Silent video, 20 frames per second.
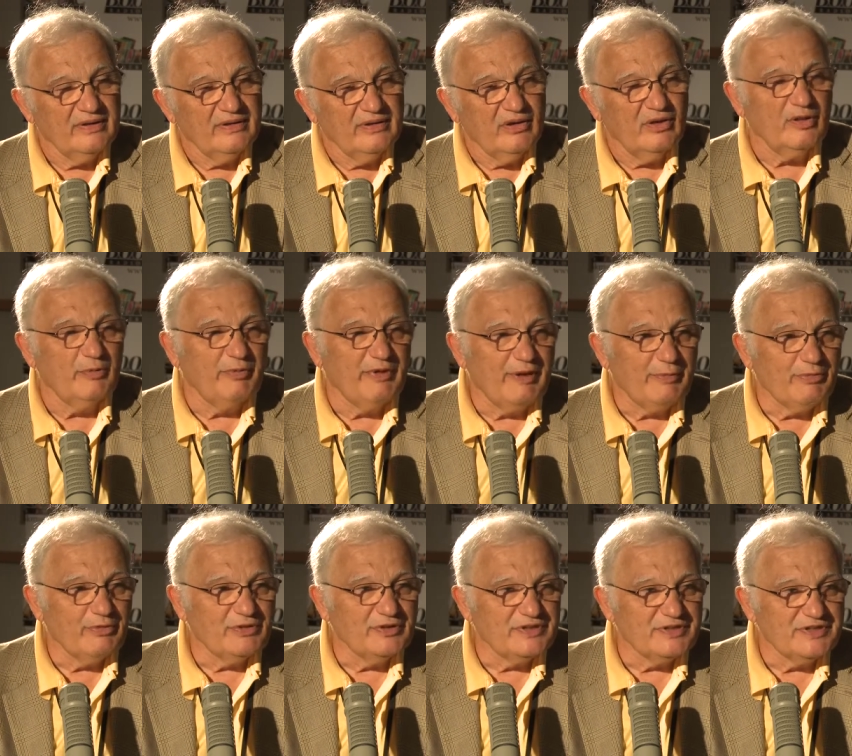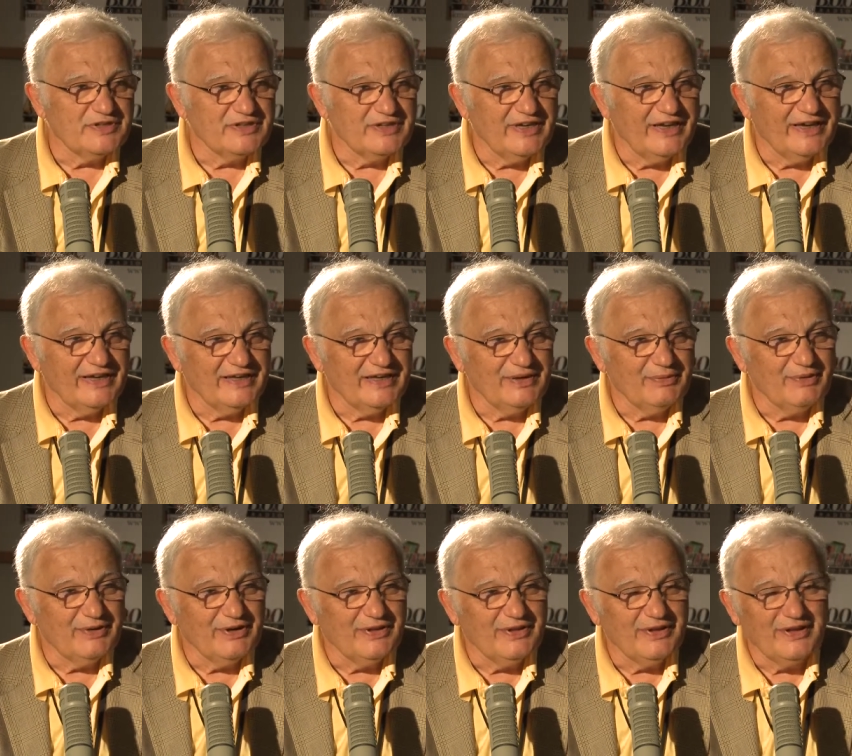or the paperless society,
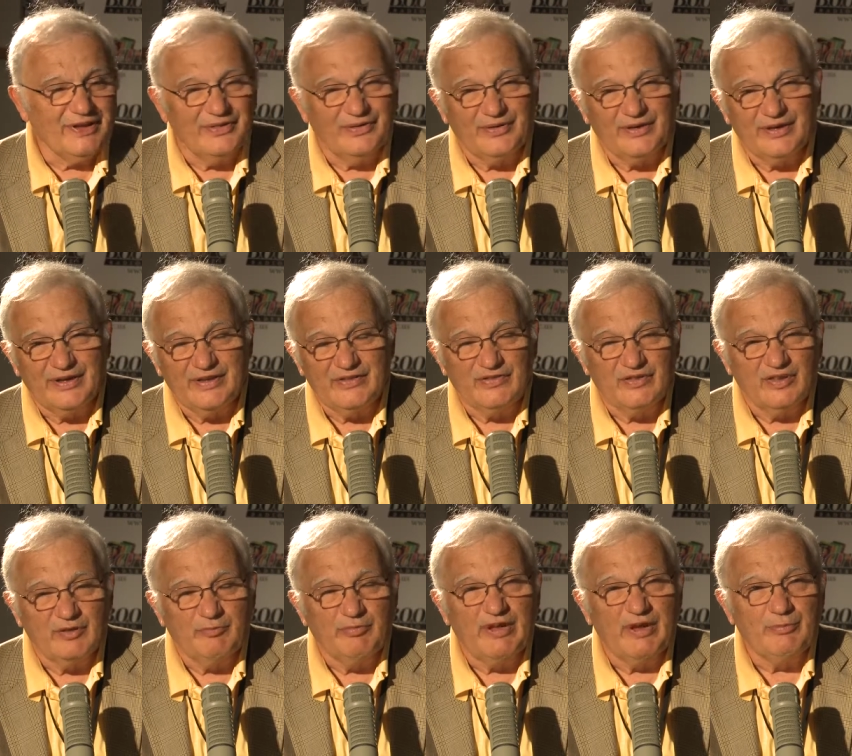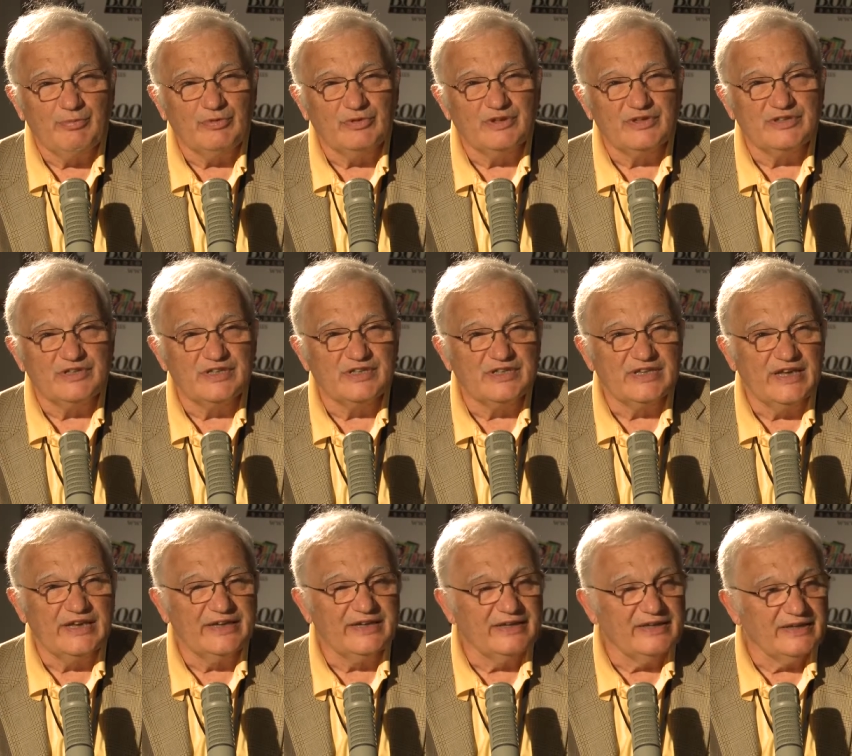one or the other. And he said the paperless
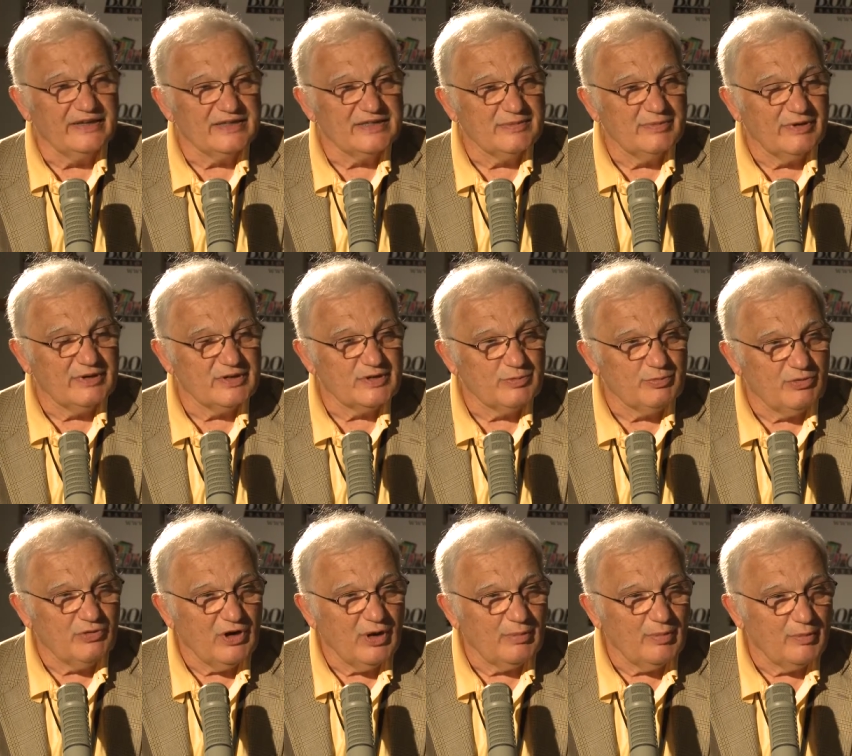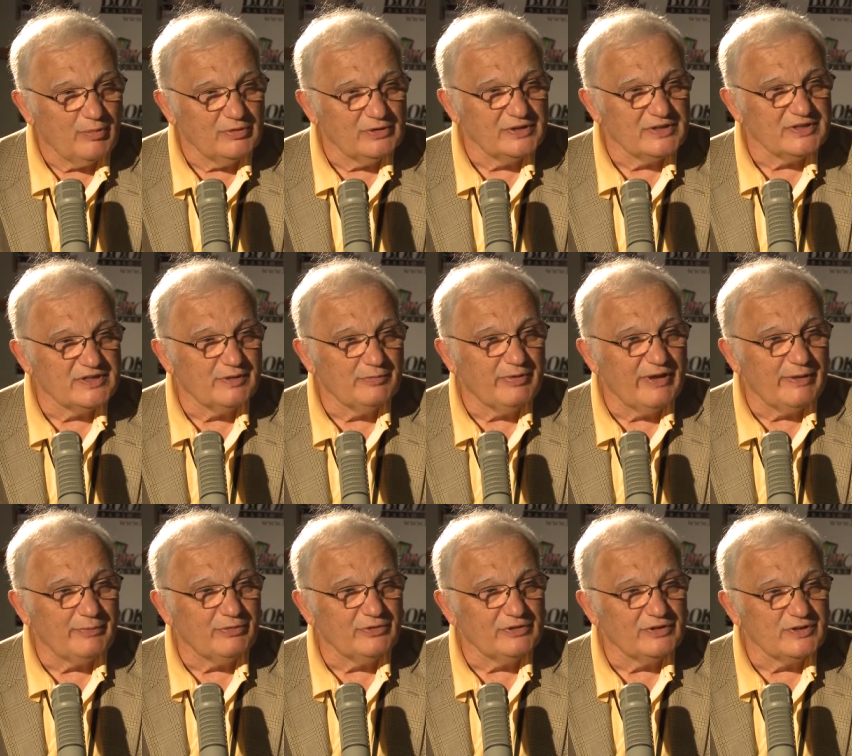society is about as probable as the
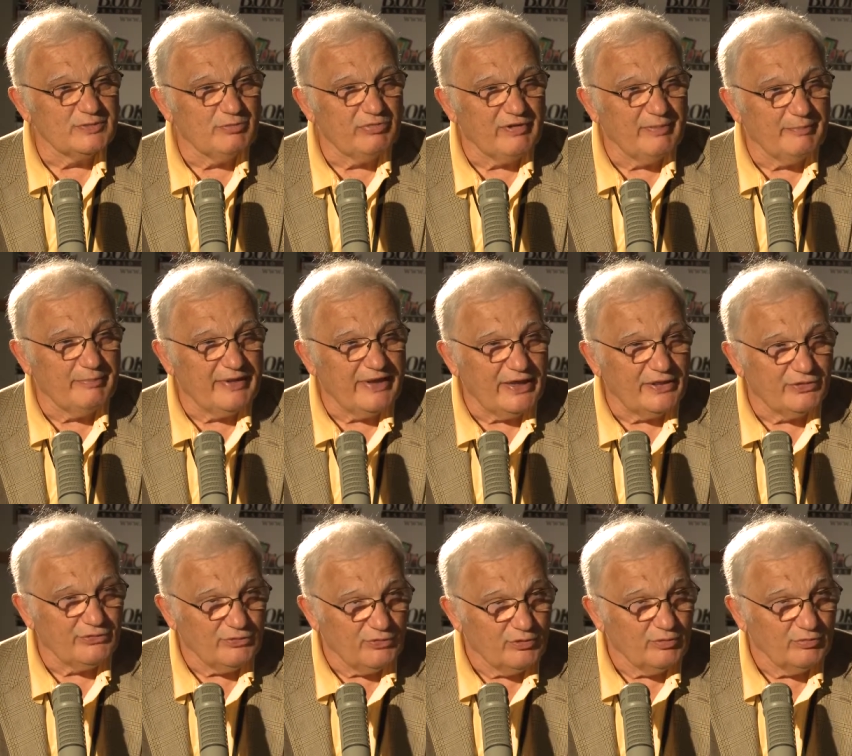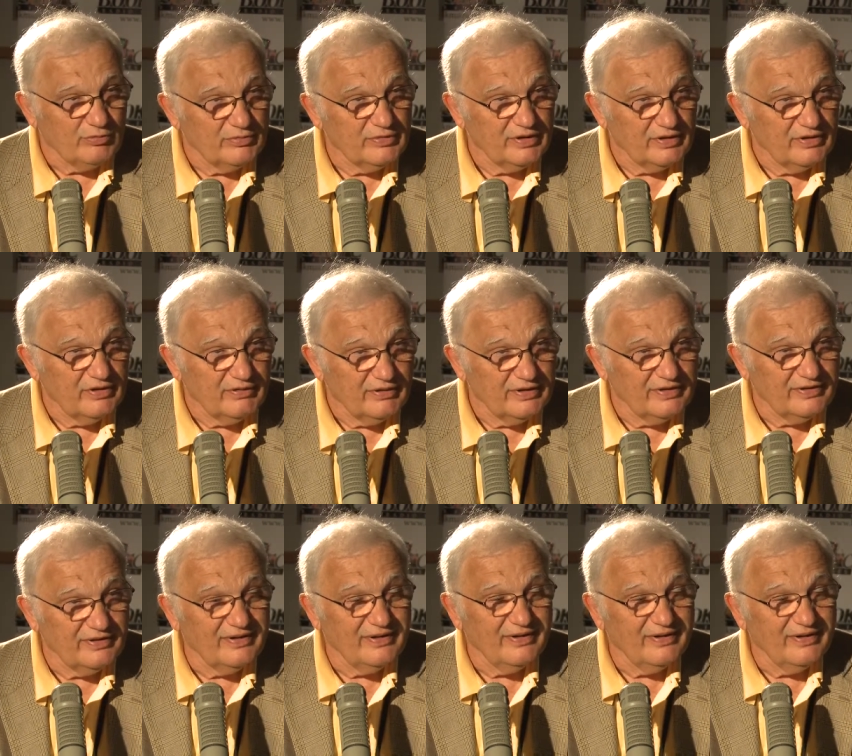paperless bathroom. You know. Do you the,